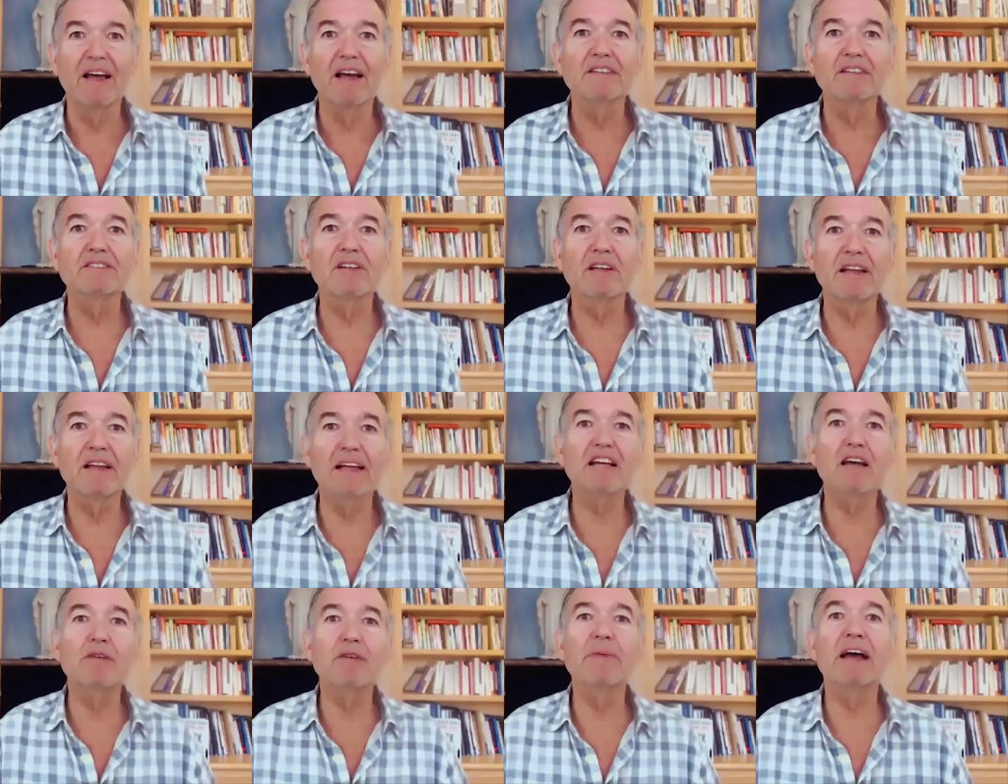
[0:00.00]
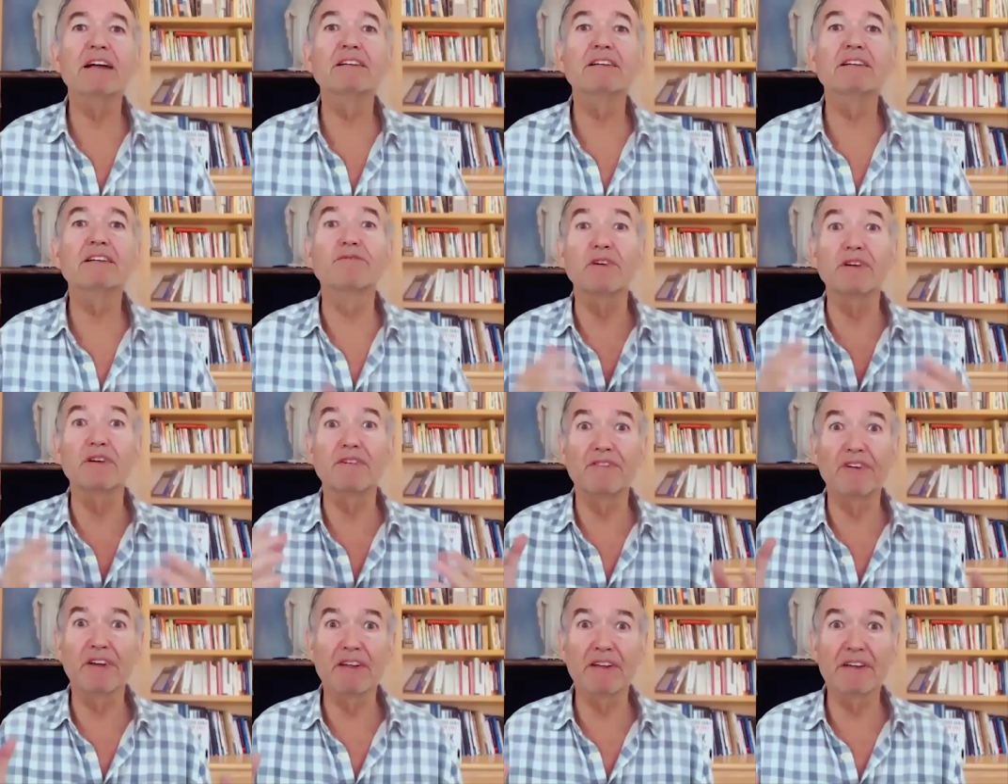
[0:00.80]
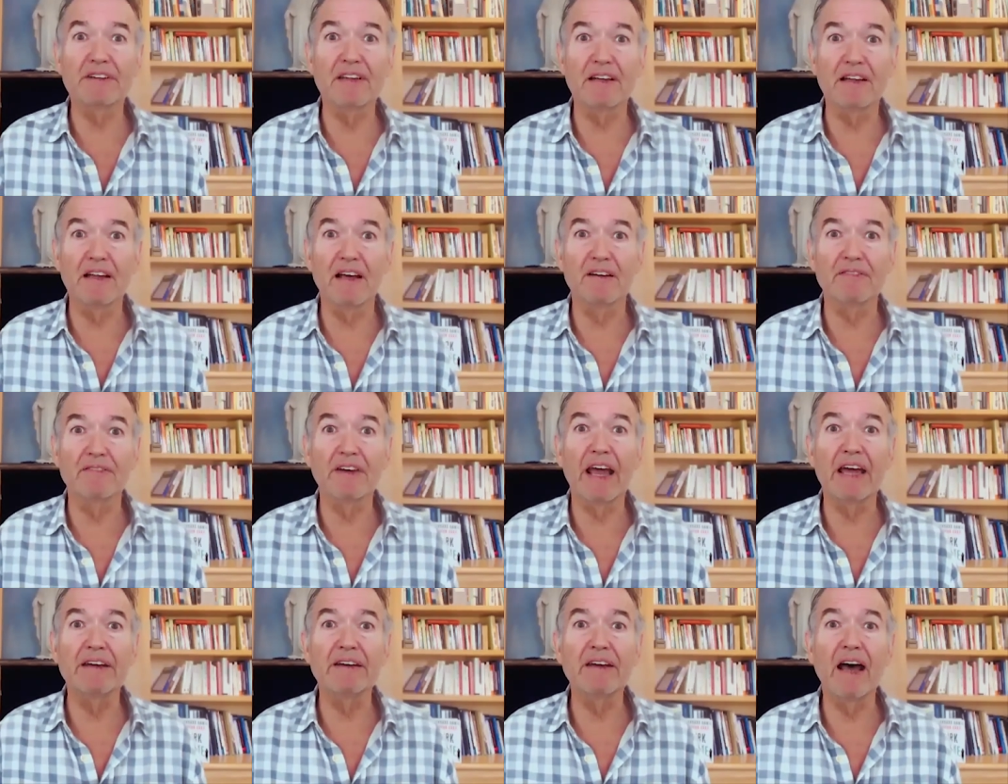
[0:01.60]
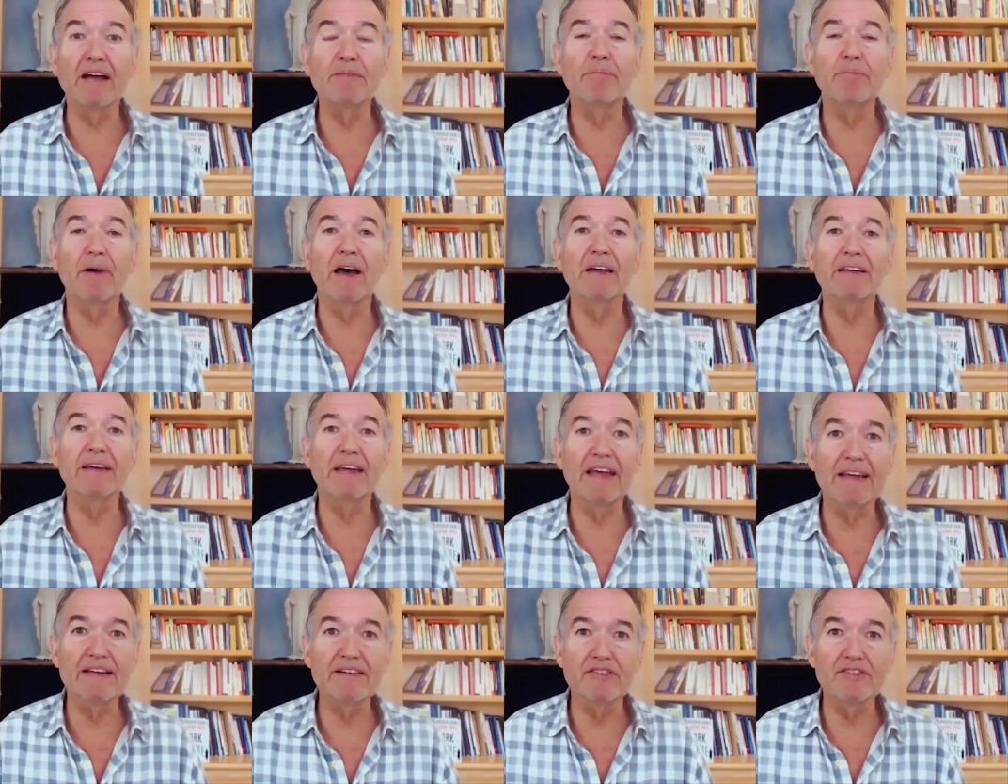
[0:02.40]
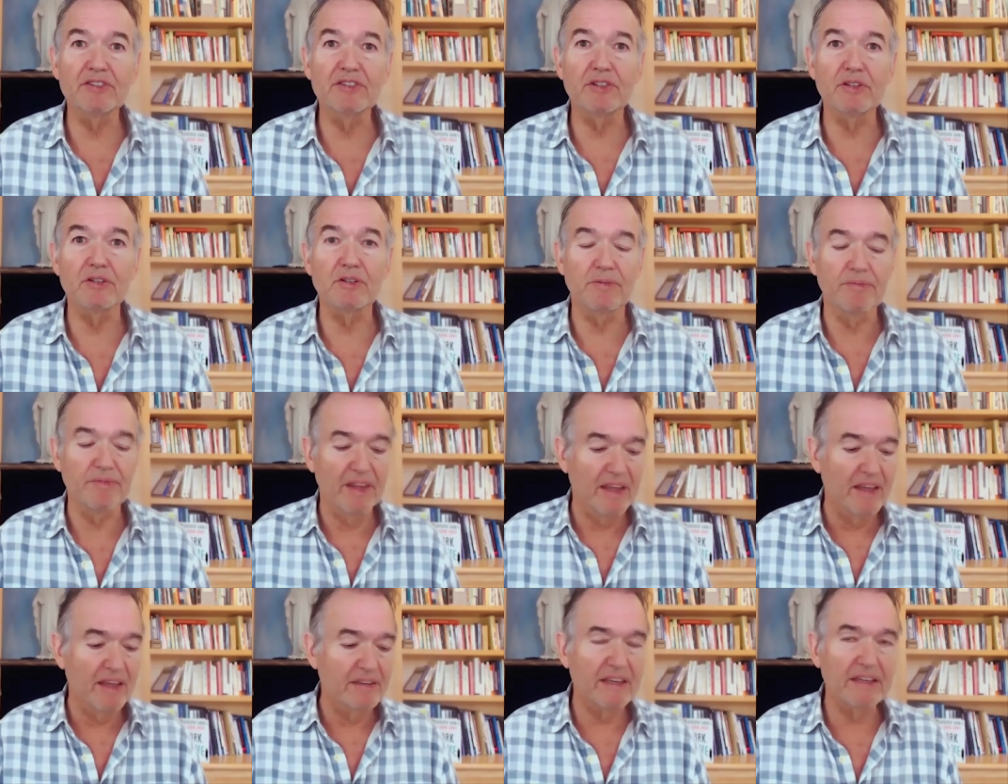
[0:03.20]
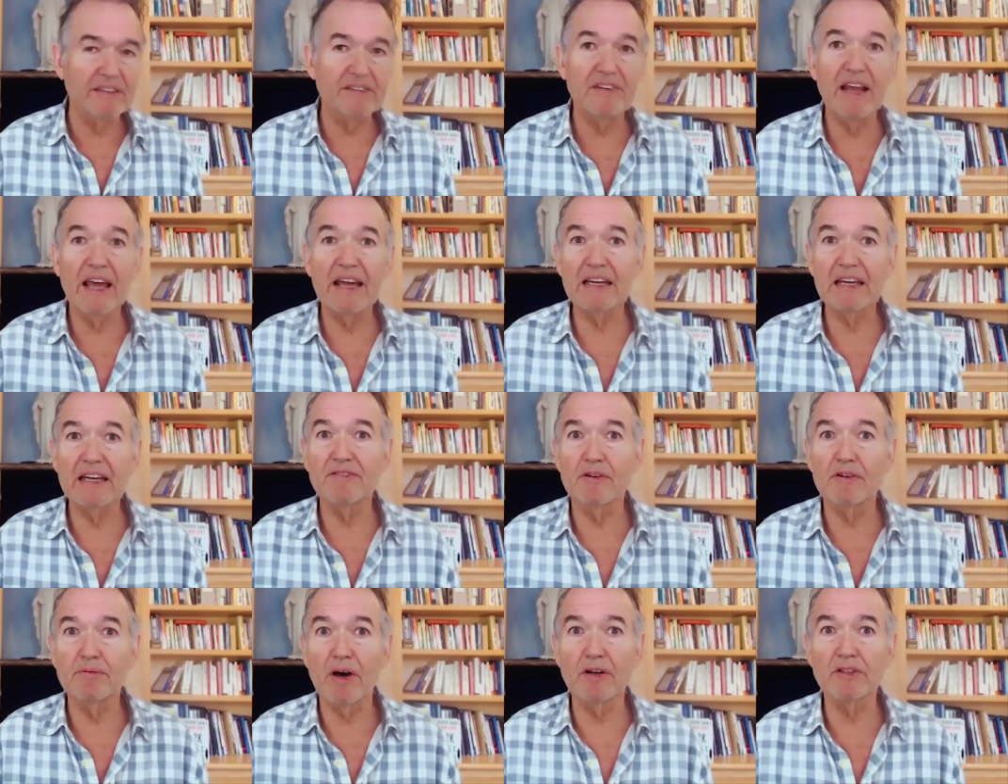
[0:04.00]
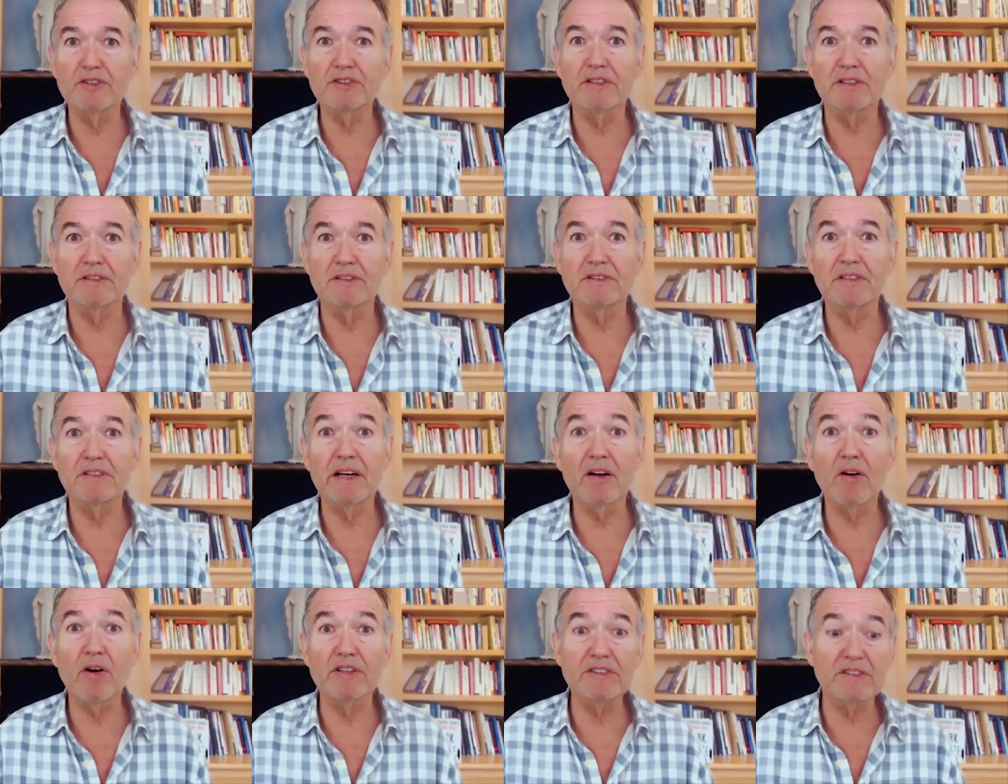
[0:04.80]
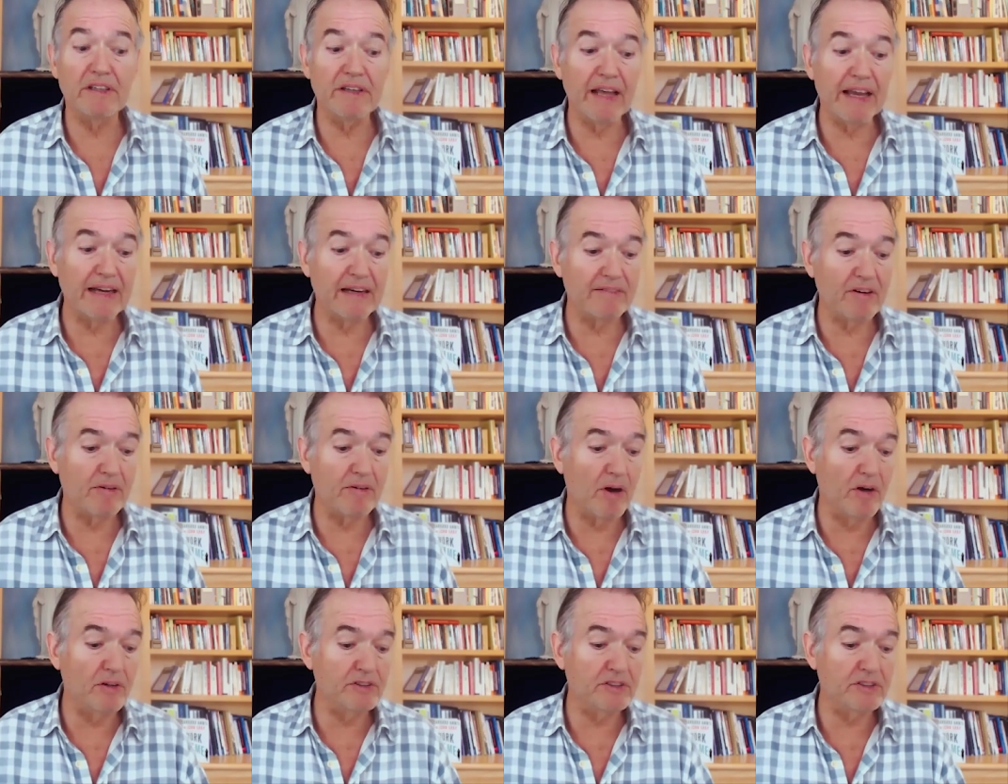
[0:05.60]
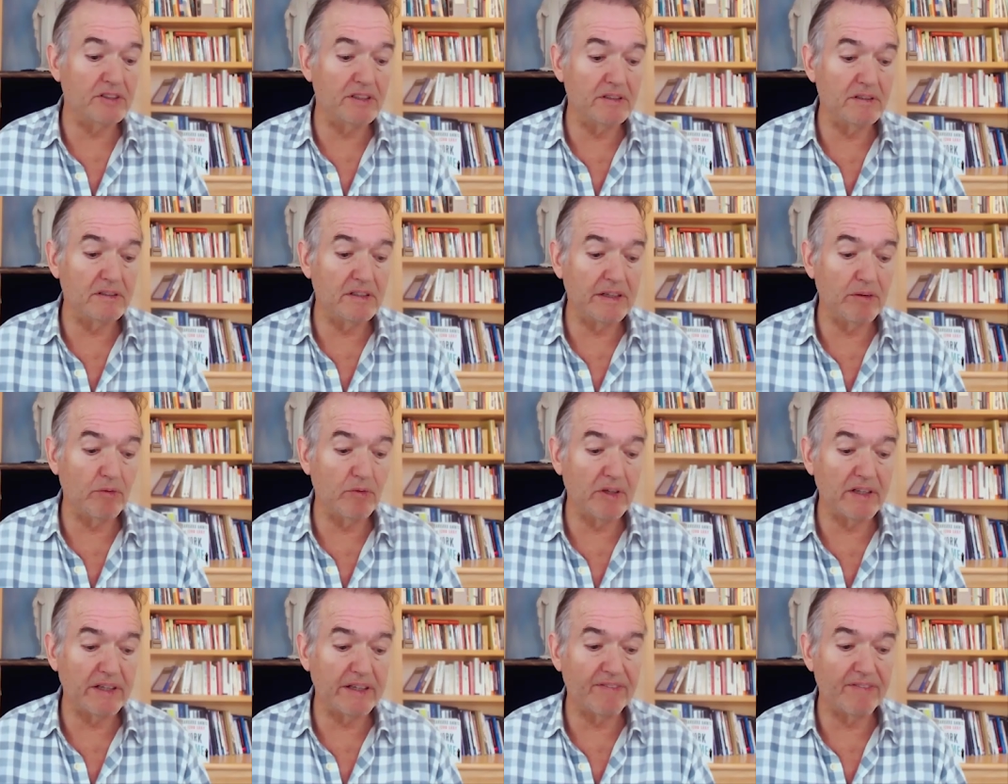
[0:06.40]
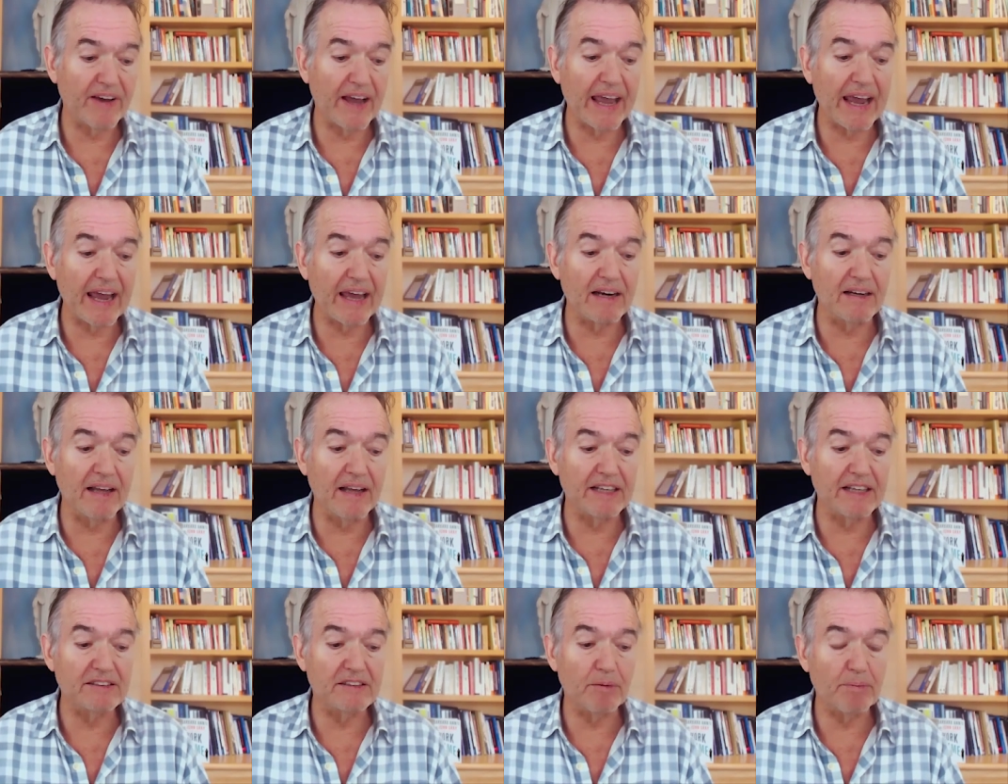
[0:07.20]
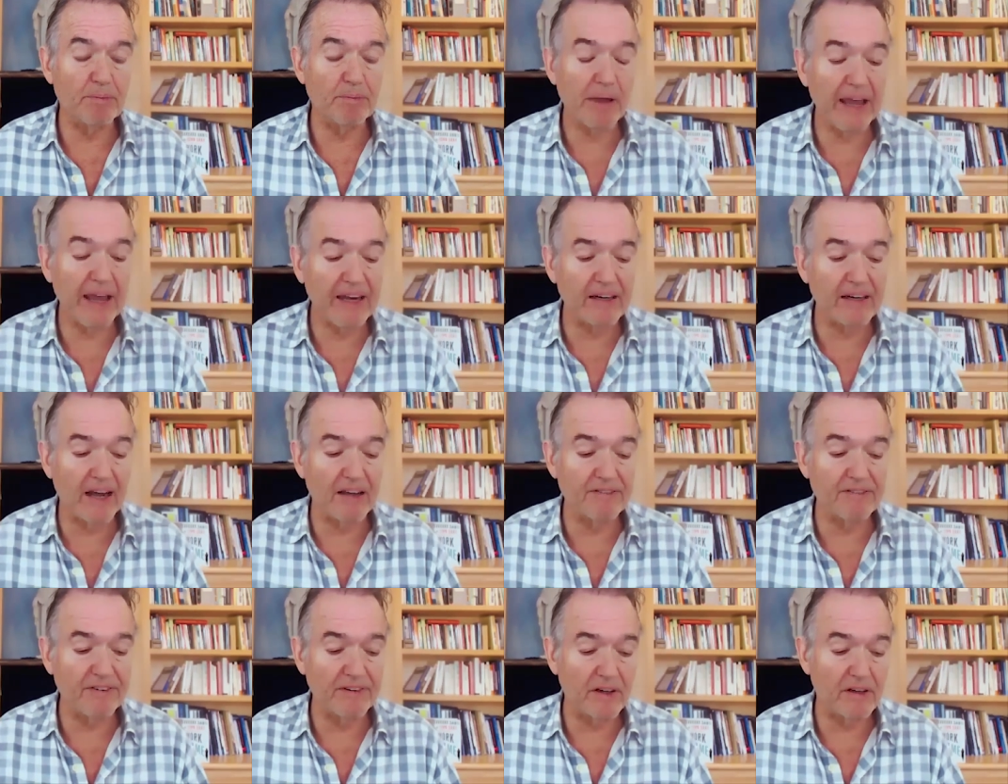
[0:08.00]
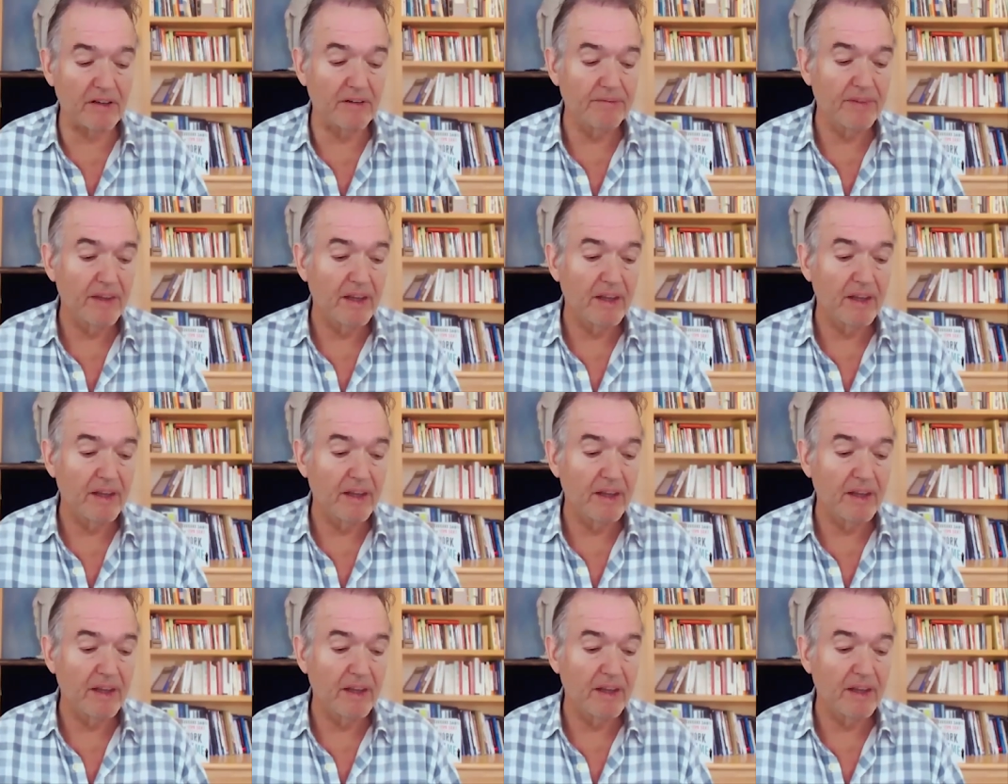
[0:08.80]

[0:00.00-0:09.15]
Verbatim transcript: so let's come back to fully feeling the love and not buying into these negative emotions and of course the negative emotion that really if i analyze the pain i feel